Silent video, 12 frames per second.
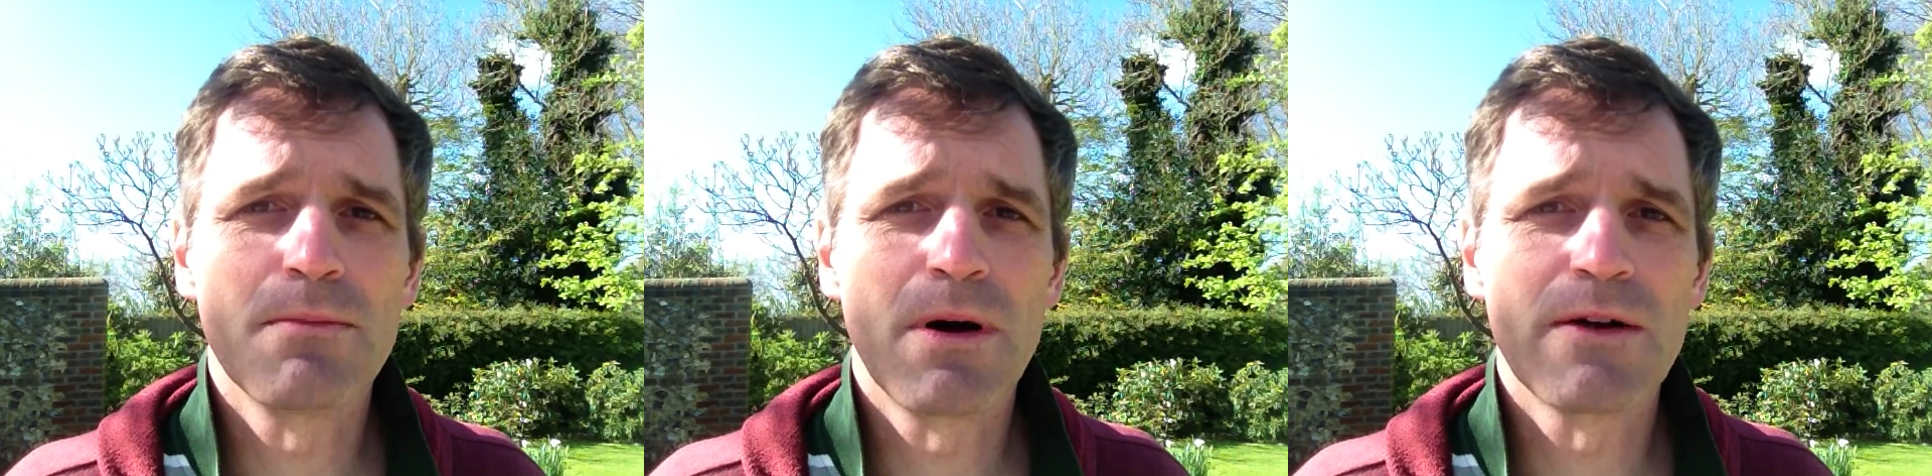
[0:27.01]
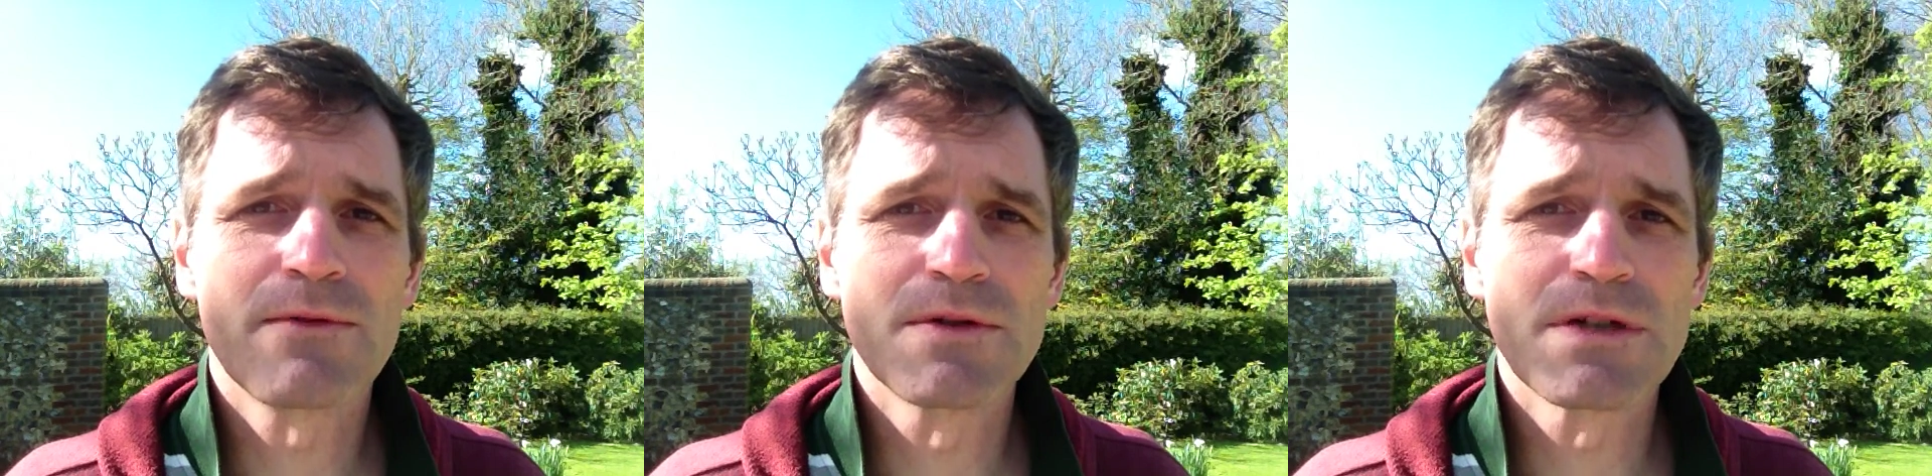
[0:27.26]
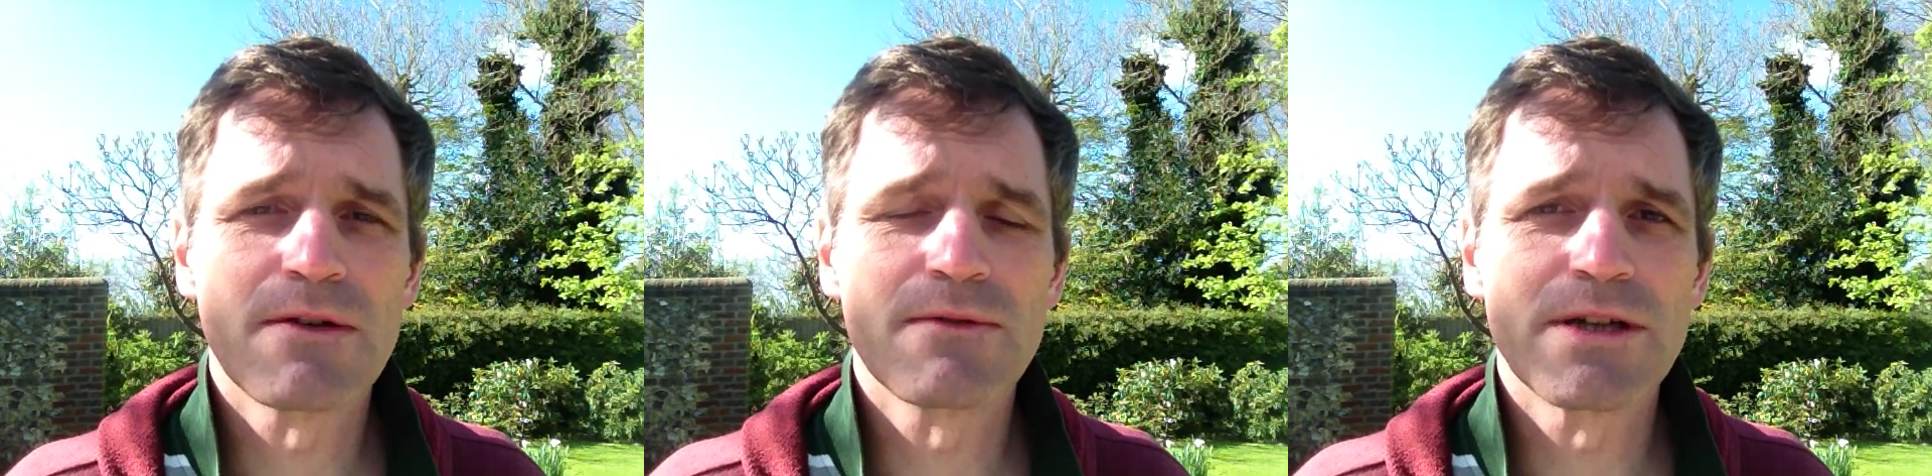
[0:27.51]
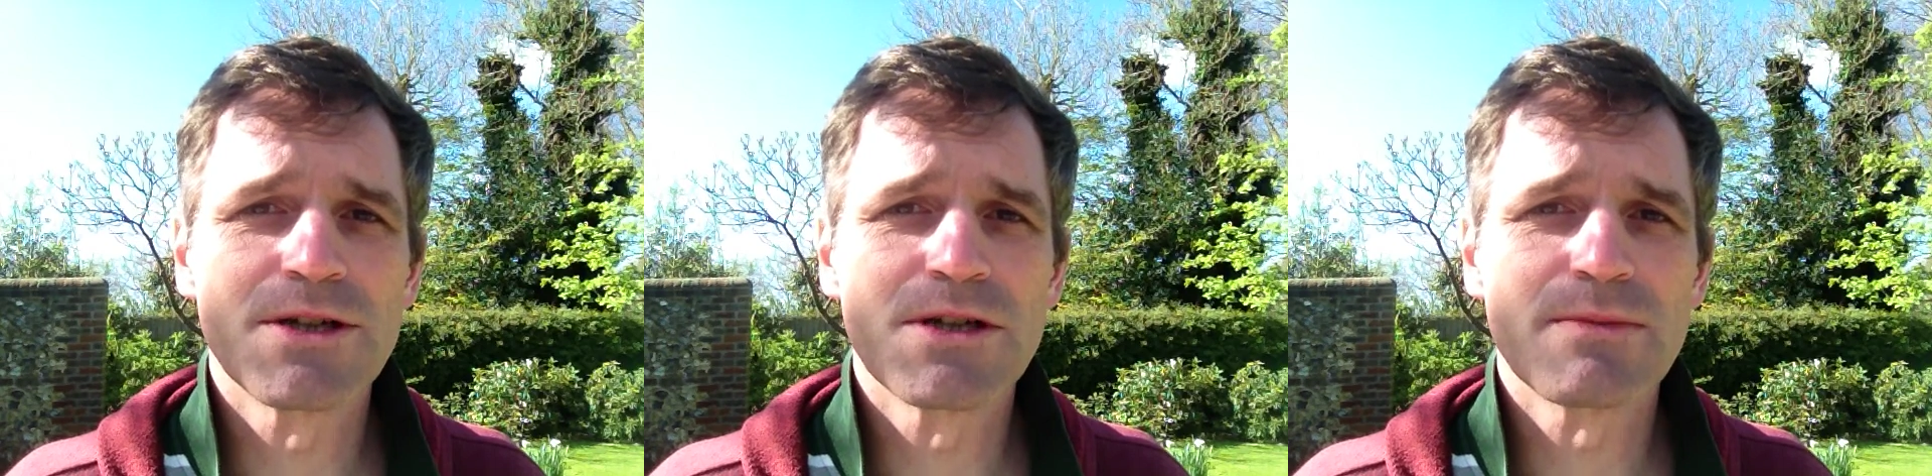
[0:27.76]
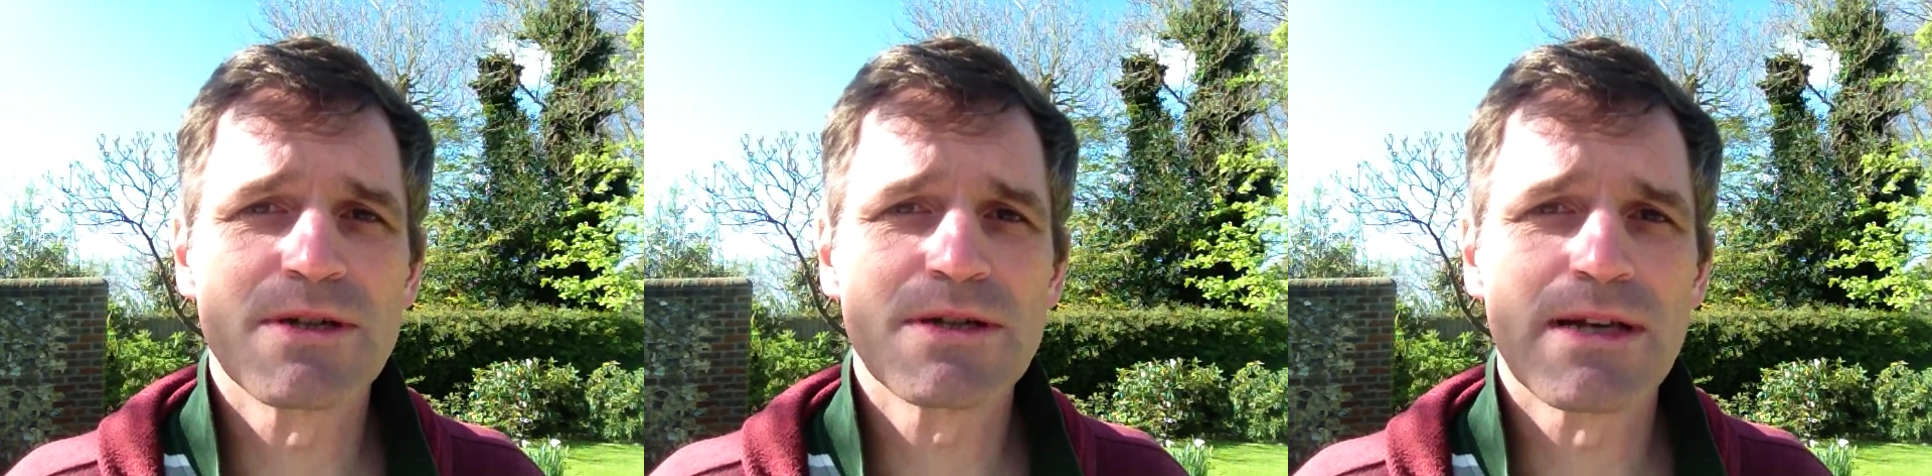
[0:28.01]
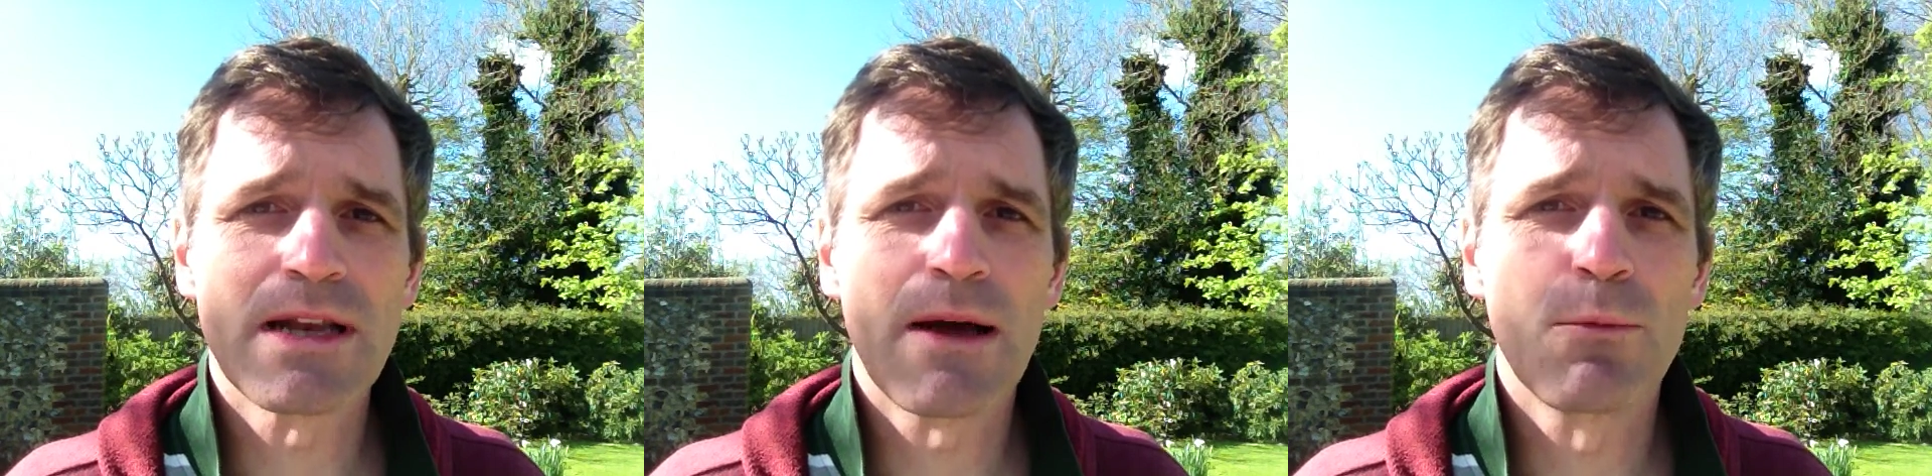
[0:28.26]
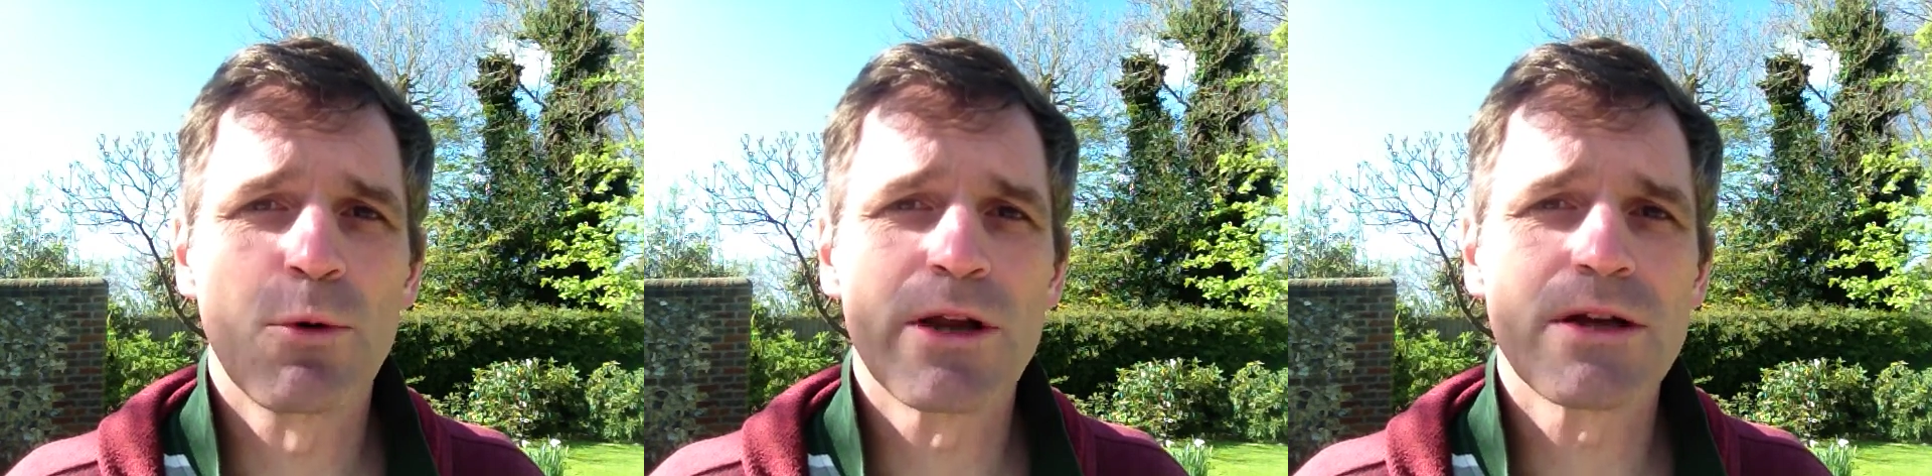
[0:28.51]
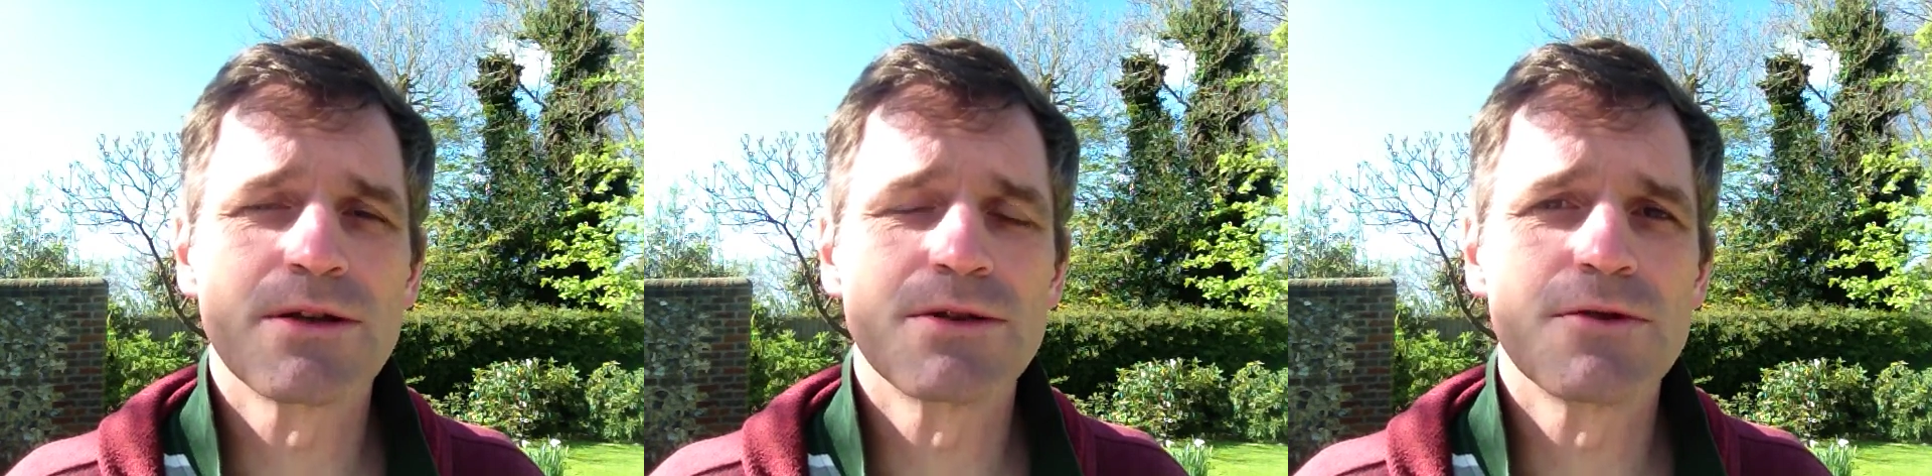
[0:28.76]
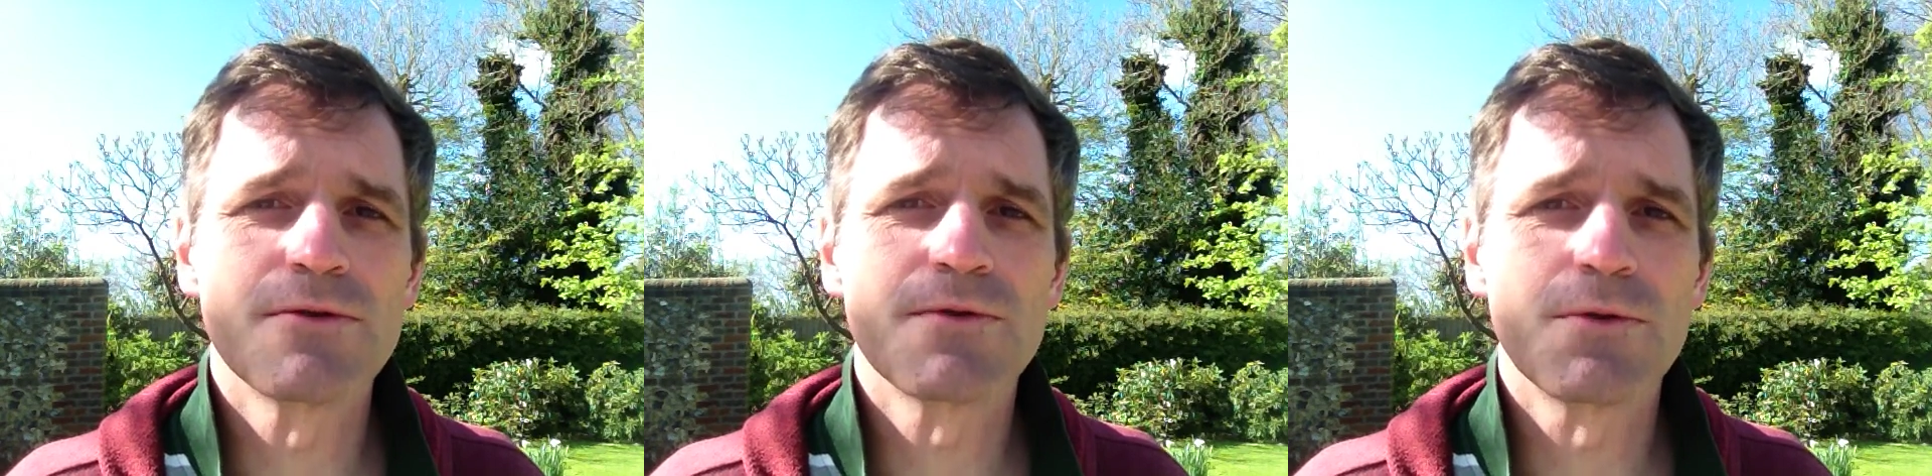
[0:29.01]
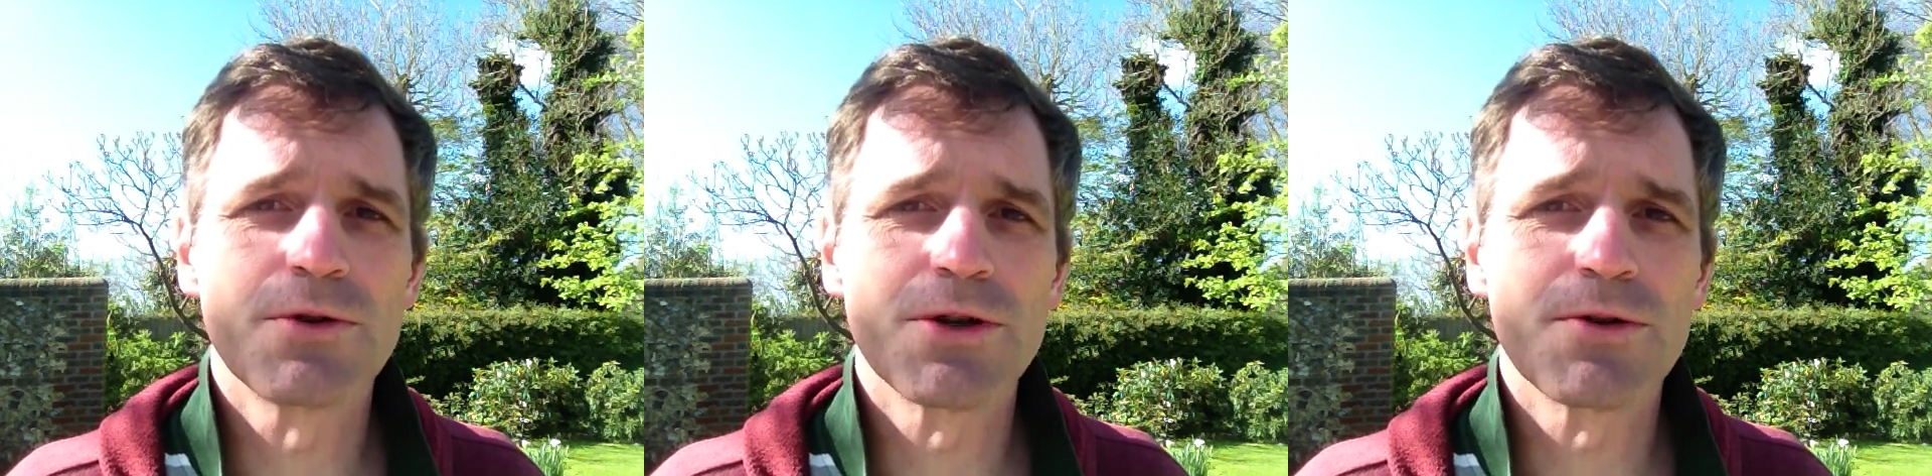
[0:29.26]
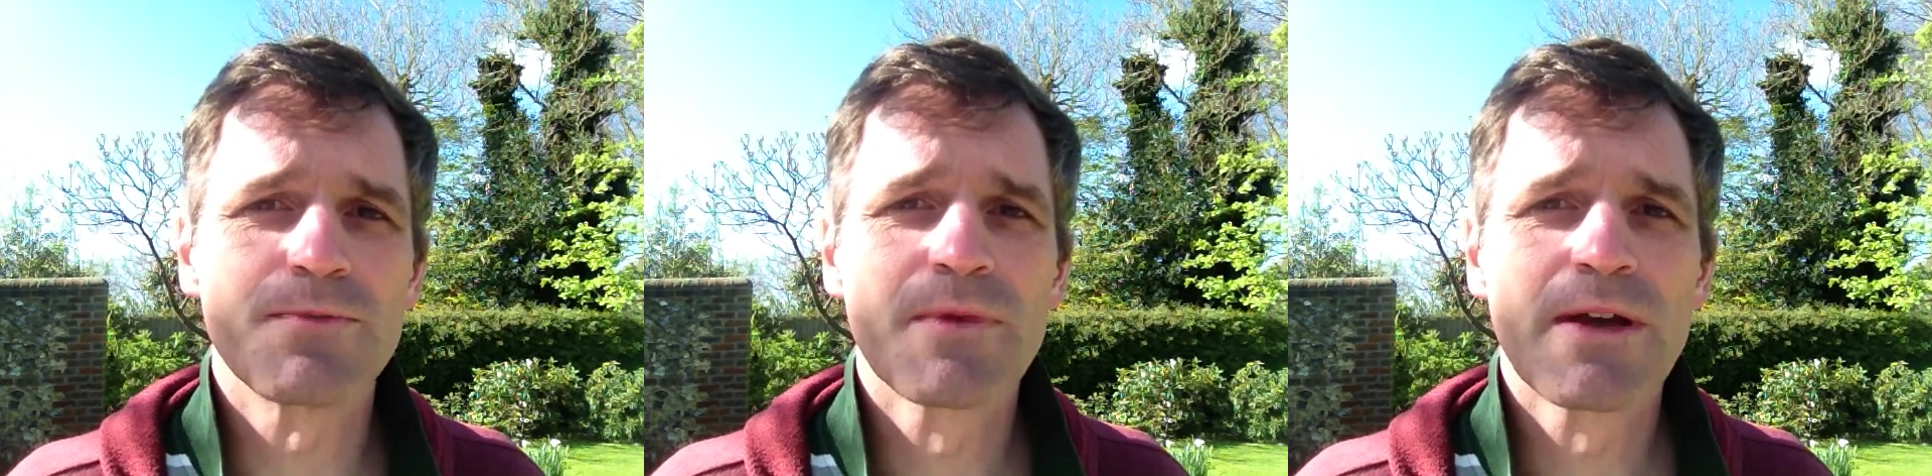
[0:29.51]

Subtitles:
mindful self-leadership is and what it can do for you.